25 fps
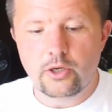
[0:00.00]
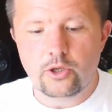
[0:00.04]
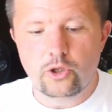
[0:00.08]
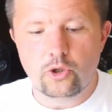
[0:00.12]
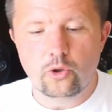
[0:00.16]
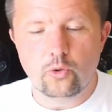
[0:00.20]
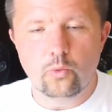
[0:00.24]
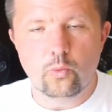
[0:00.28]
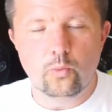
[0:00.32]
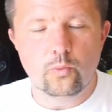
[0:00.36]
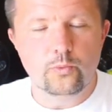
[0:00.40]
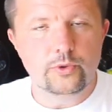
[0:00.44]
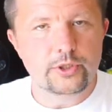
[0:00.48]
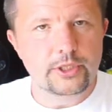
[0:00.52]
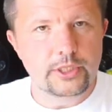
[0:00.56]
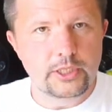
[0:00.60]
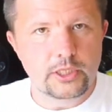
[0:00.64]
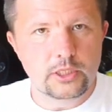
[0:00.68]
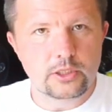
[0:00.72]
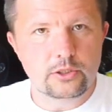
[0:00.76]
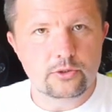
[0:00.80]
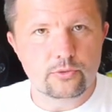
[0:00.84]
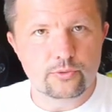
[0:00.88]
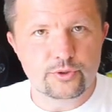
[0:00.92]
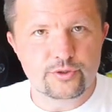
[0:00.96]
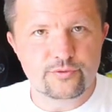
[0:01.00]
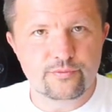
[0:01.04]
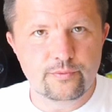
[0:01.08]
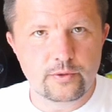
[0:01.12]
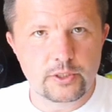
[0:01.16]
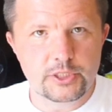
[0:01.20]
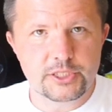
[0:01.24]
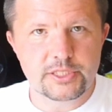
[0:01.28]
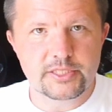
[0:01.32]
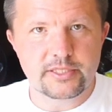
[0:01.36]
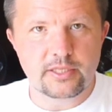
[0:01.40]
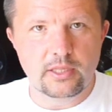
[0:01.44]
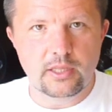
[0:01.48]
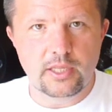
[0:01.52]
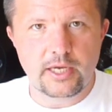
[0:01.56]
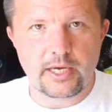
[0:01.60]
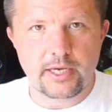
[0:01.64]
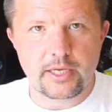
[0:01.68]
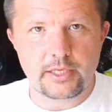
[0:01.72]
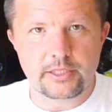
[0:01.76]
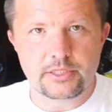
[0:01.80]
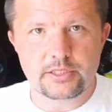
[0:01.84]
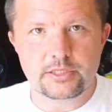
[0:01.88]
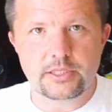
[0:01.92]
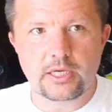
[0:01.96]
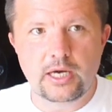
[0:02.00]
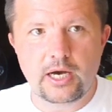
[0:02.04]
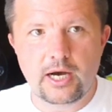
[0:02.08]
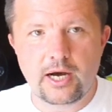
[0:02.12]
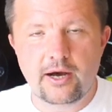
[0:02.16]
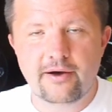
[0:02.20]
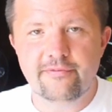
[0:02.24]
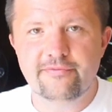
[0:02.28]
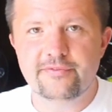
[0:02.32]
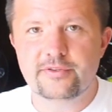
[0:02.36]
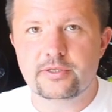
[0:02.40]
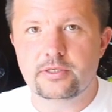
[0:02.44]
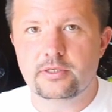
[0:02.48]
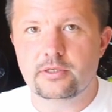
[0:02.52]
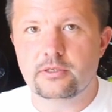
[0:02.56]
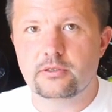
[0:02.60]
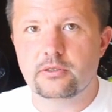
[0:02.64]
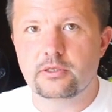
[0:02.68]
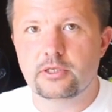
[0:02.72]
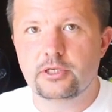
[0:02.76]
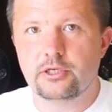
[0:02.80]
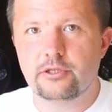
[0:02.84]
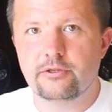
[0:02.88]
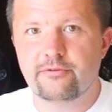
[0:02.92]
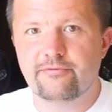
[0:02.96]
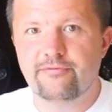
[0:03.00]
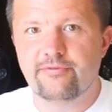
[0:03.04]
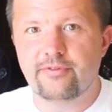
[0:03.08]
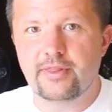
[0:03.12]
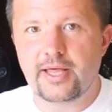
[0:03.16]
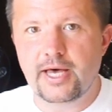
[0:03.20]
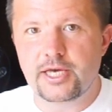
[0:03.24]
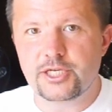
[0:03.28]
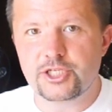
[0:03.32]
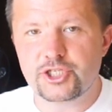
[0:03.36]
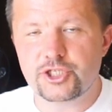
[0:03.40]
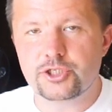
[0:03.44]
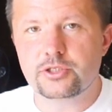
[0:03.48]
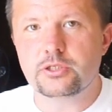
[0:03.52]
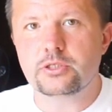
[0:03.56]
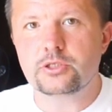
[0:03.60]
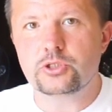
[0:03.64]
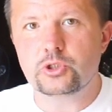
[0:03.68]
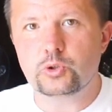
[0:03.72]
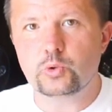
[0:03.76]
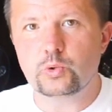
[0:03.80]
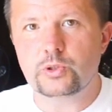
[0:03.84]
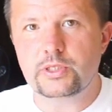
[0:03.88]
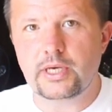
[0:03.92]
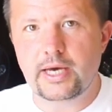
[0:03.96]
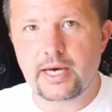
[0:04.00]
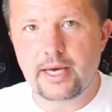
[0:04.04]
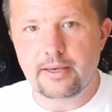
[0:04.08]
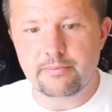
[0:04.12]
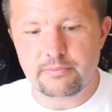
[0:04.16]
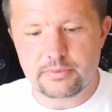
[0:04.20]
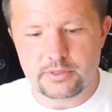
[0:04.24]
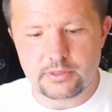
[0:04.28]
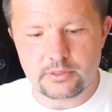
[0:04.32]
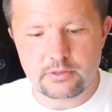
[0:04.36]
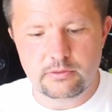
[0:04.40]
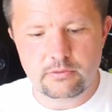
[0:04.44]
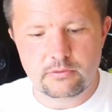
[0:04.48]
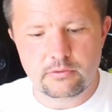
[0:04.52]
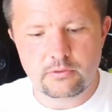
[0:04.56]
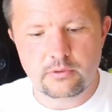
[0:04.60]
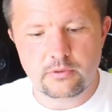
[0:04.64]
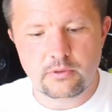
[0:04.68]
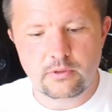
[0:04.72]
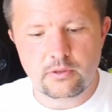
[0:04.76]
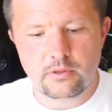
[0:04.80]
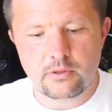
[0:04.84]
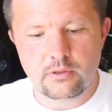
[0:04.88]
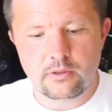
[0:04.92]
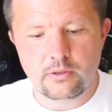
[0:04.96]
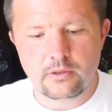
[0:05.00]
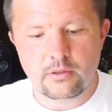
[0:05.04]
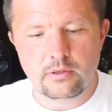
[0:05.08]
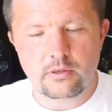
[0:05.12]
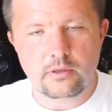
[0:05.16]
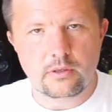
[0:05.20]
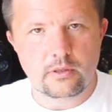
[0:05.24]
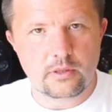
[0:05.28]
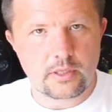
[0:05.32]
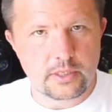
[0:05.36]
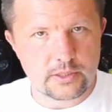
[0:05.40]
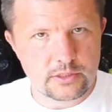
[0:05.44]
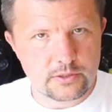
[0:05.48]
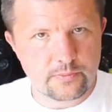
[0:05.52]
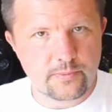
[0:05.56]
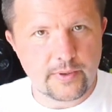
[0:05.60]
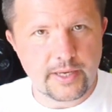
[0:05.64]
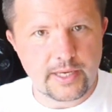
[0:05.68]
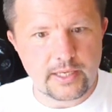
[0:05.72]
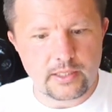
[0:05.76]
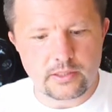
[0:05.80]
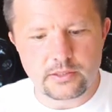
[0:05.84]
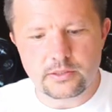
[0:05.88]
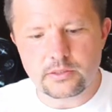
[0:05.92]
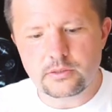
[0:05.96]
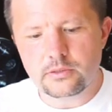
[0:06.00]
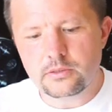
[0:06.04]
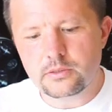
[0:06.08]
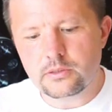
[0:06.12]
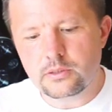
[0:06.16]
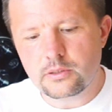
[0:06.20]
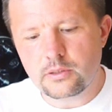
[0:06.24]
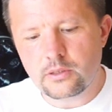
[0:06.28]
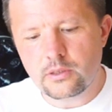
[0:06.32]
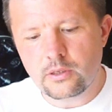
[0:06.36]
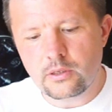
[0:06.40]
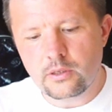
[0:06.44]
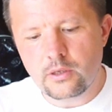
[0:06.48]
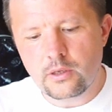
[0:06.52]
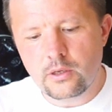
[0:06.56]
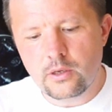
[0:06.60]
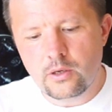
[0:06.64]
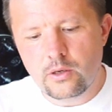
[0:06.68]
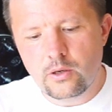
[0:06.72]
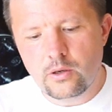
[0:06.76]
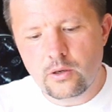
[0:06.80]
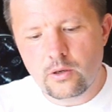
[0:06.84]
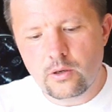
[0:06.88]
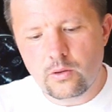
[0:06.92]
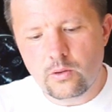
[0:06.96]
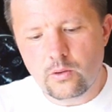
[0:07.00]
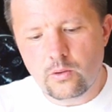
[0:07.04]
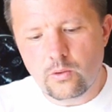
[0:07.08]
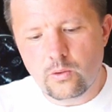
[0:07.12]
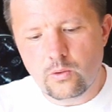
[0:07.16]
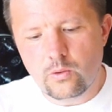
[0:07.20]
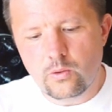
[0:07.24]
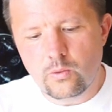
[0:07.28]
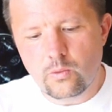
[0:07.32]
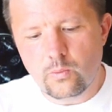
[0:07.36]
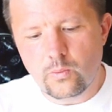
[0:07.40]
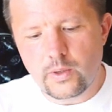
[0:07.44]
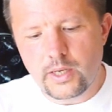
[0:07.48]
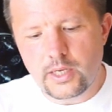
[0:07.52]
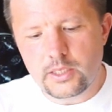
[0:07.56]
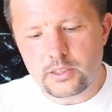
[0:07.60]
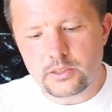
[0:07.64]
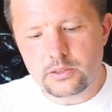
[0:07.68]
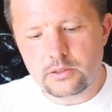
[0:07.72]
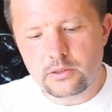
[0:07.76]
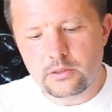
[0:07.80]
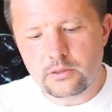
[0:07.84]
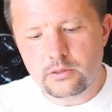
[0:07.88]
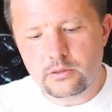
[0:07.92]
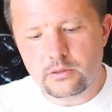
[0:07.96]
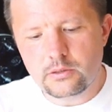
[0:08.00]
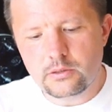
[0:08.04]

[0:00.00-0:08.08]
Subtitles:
you need to switch the lights after it flashed 2 times. Let's wait. 1,